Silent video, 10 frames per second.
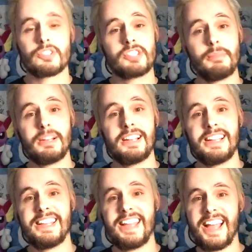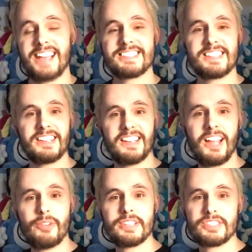Similarly, it has the
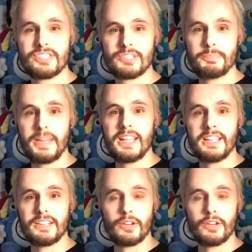lowest speed